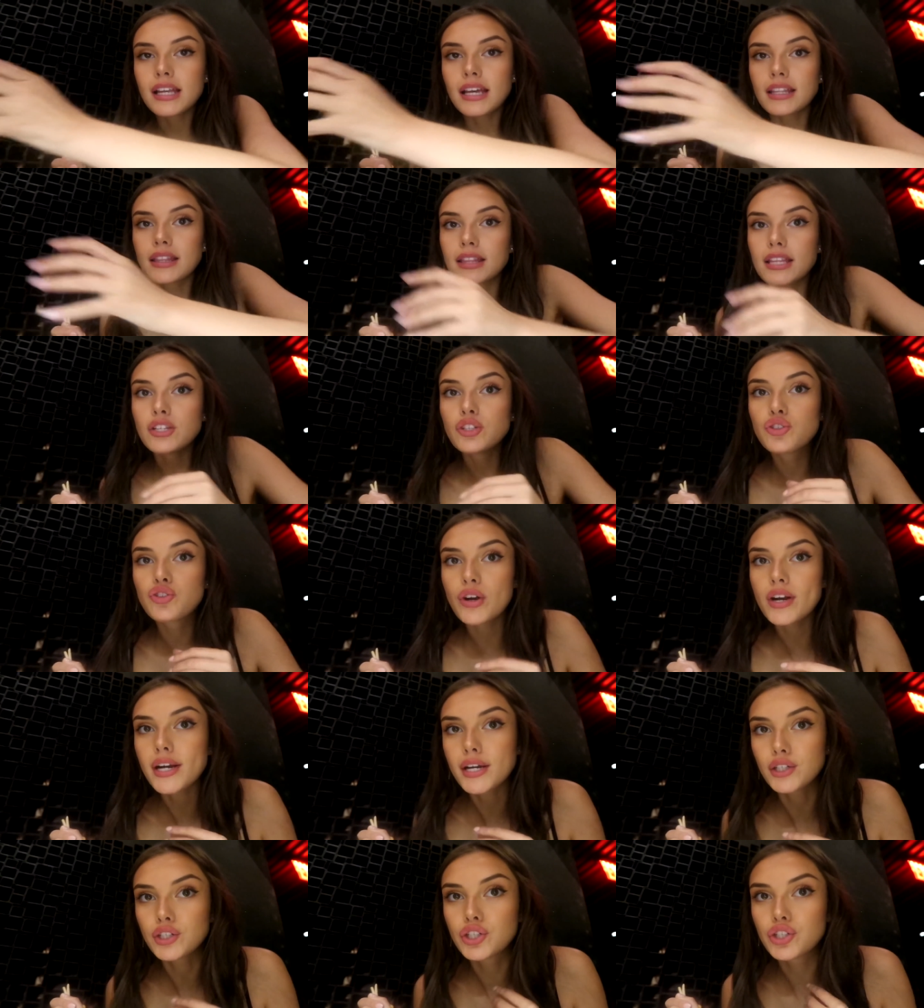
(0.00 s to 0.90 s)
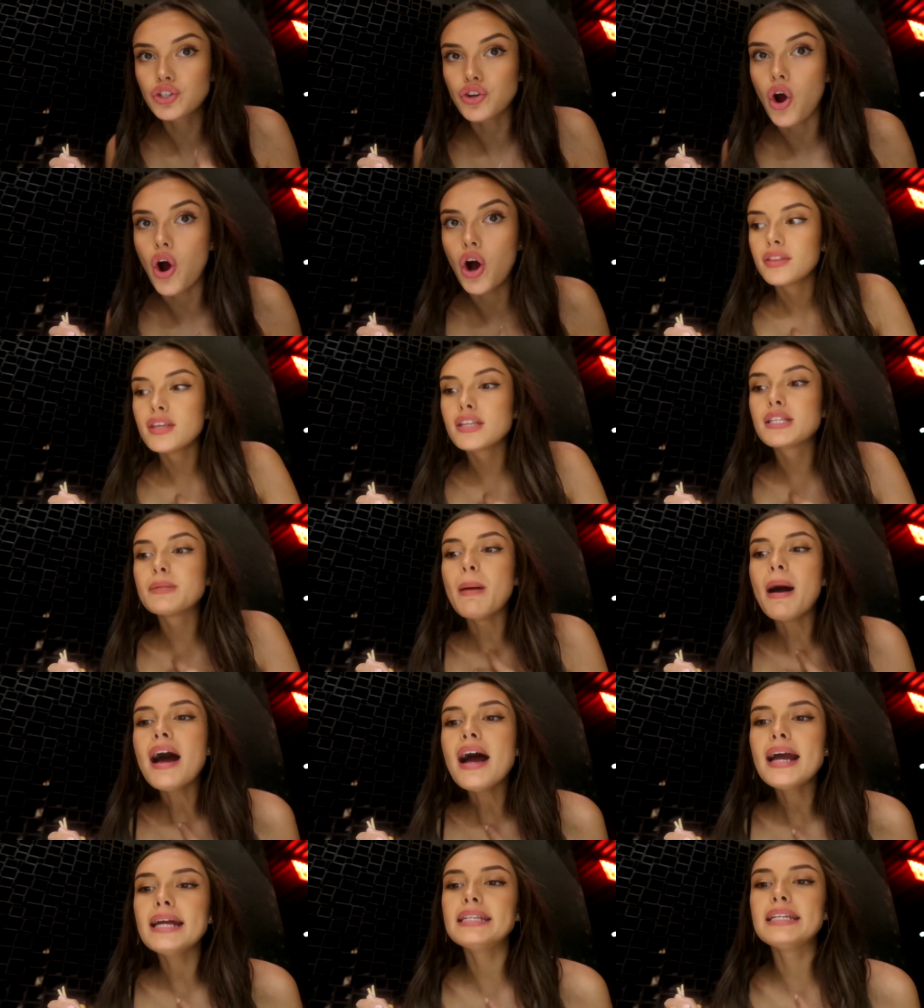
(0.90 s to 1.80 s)
Like, this drink is strong. The
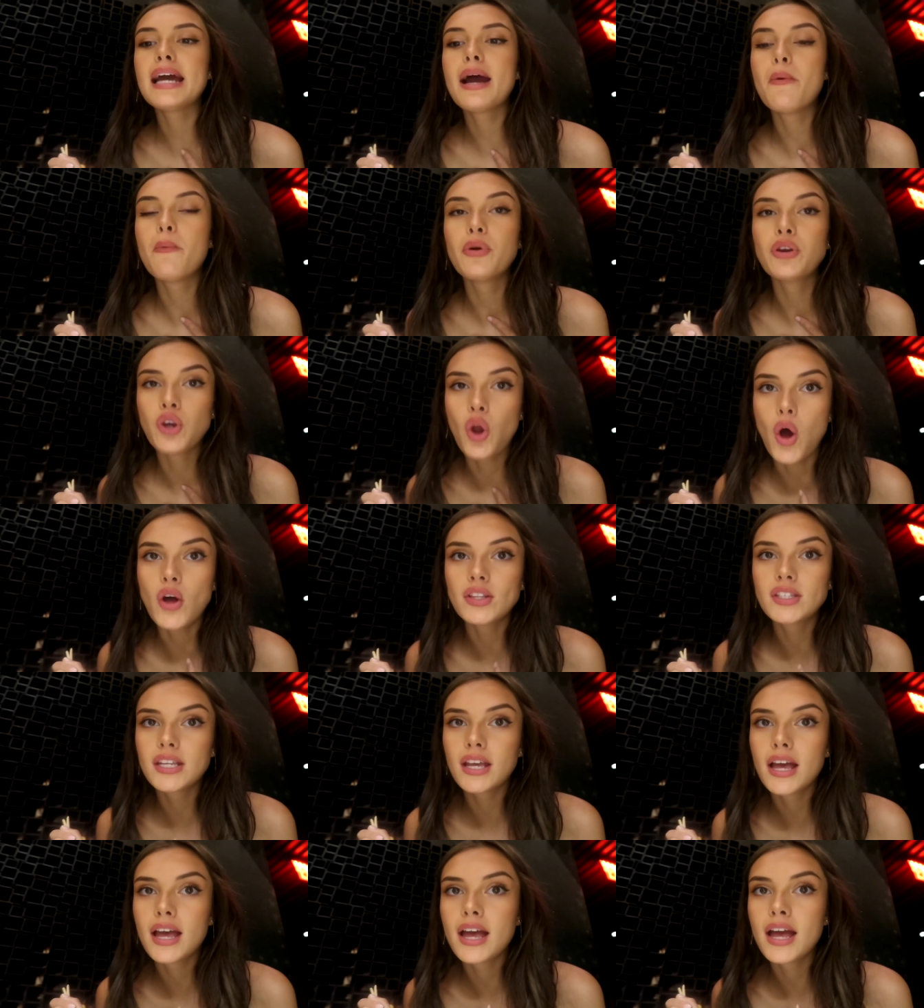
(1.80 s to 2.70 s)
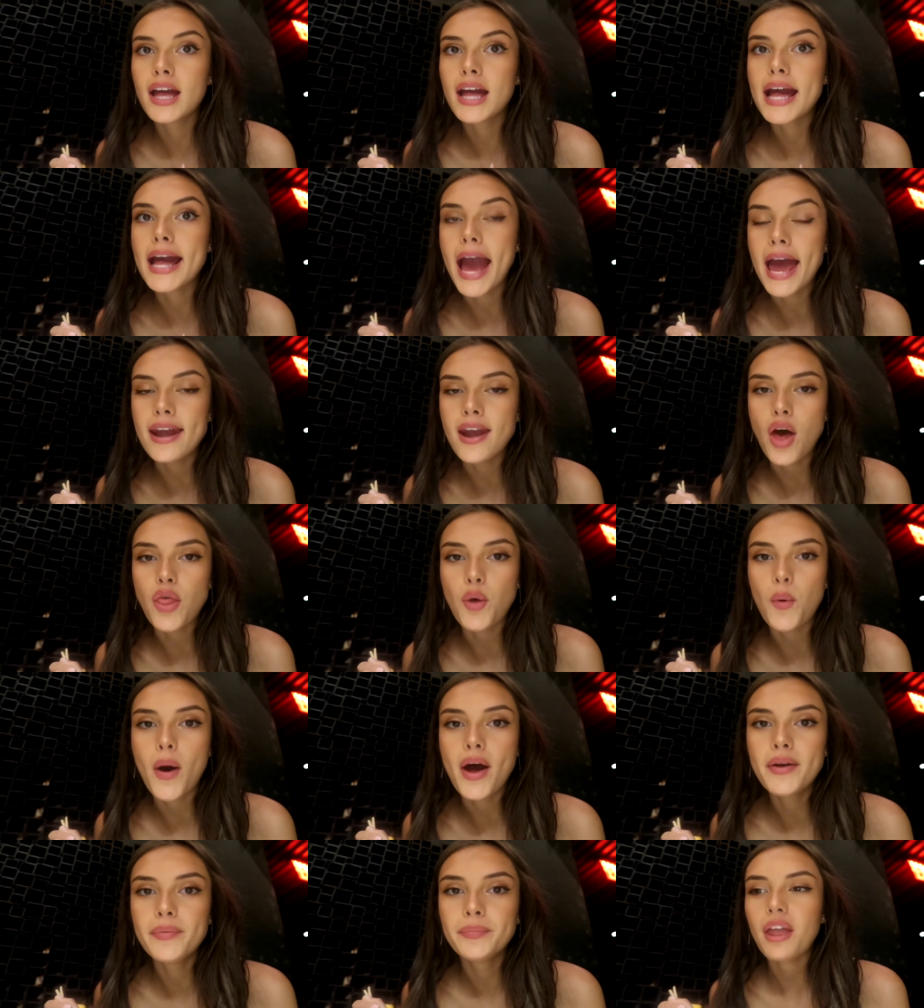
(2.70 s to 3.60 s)
smart idea would not to get another
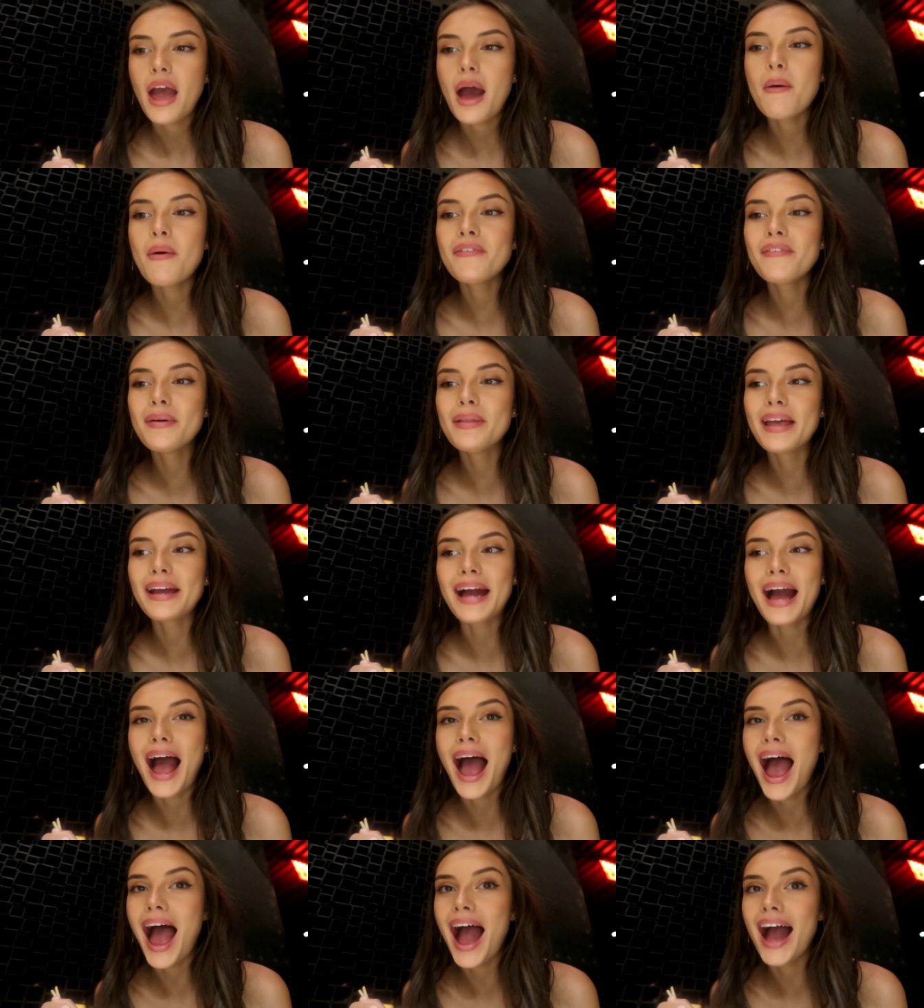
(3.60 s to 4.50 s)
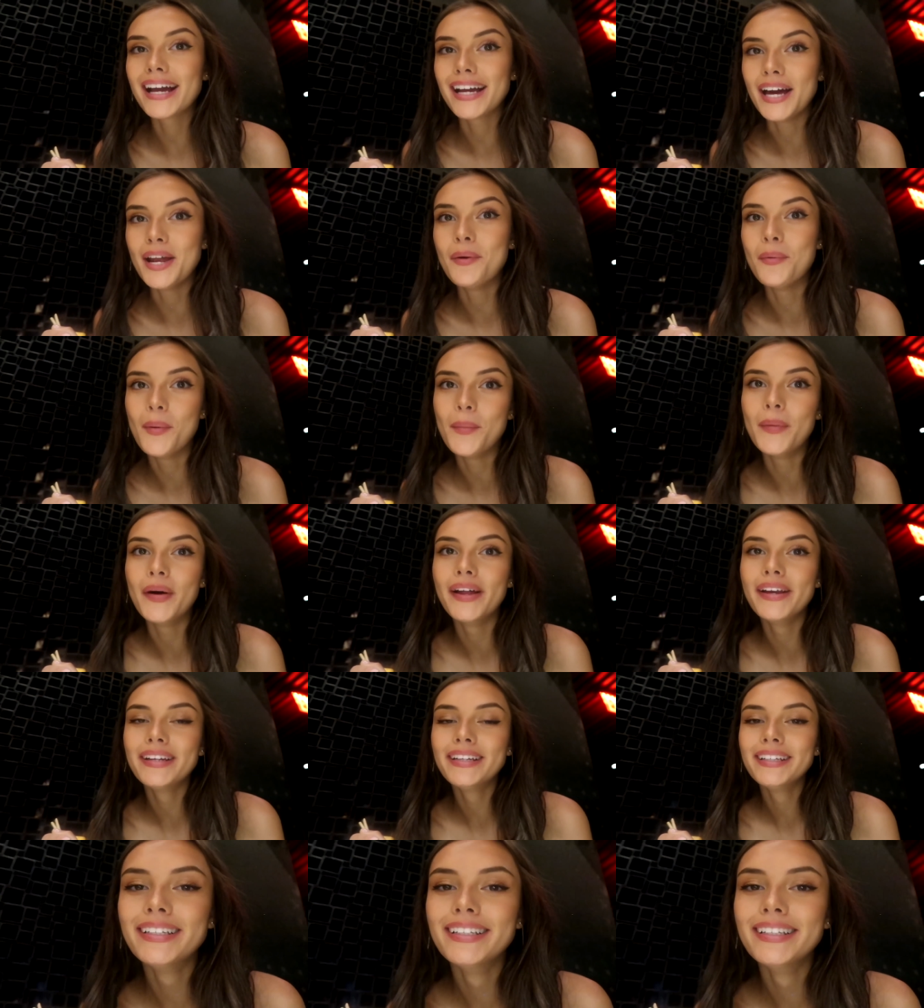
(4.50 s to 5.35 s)
one. However, like, I kind of want one.